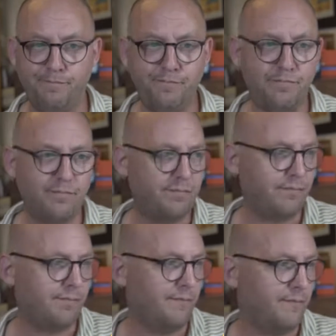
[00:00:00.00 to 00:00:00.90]

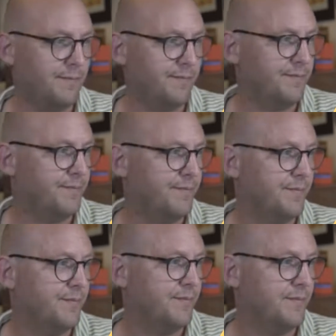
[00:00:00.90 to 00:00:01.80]

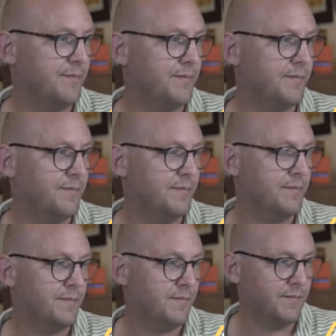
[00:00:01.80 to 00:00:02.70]

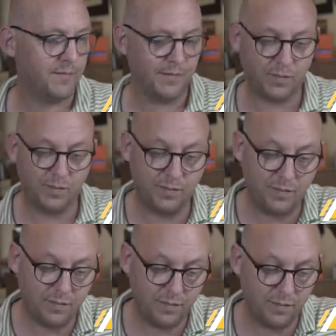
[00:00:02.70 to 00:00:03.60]

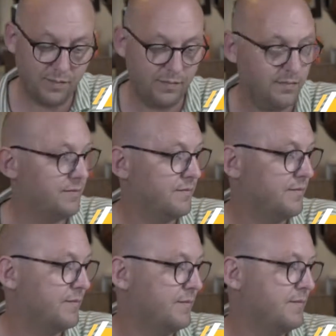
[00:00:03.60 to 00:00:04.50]

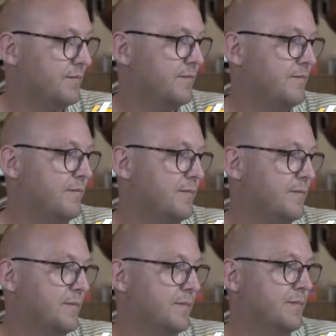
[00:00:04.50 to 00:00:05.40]

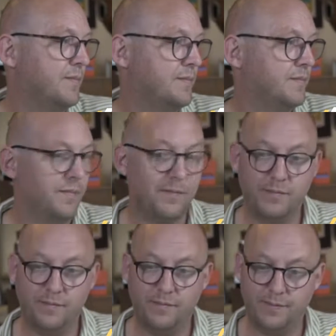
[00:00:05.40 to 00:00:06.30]

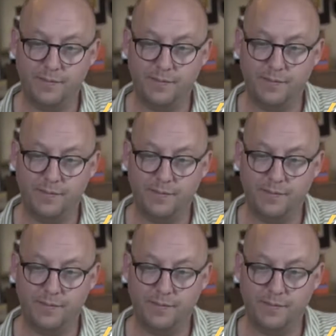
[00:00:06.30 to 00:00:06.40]
No one is speaking in this clip.